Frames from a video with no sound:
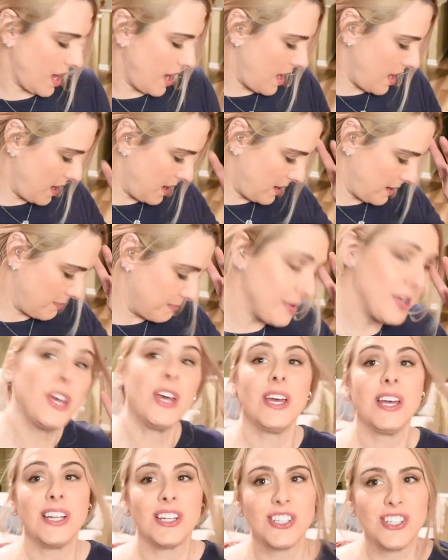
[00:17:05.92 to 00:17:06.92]
to
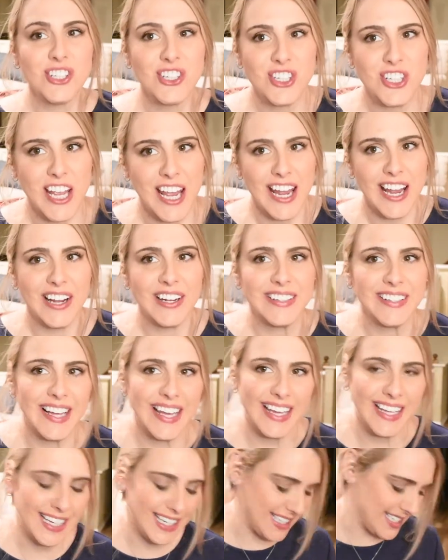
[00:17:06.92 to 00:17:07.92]
share,
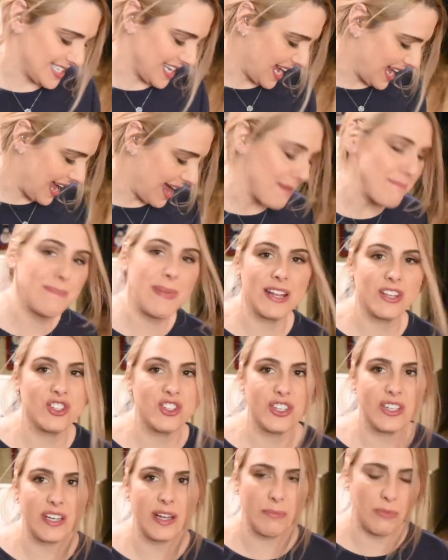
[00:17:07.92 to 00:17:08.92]
and it's, I had
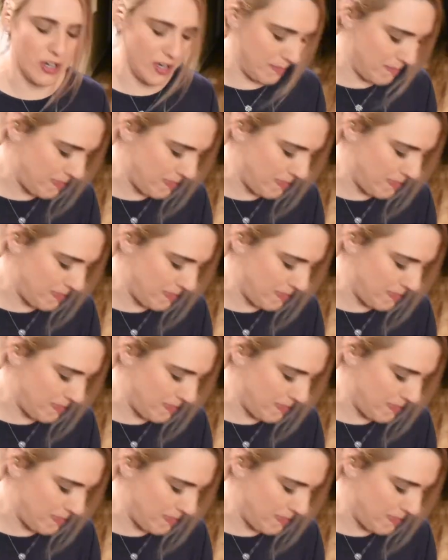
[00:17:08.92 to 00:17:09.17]
mentioned, I'm gonna